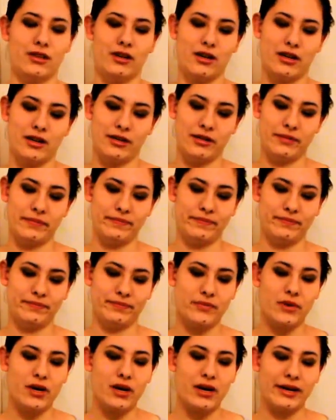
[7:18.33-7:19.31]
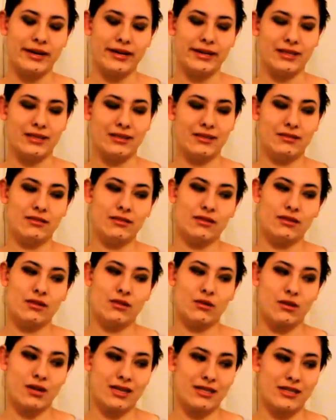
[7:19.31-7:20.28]
I
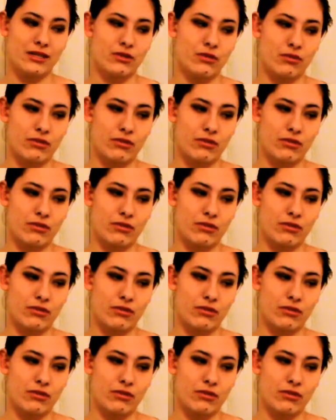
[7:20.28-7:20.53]
thought I did all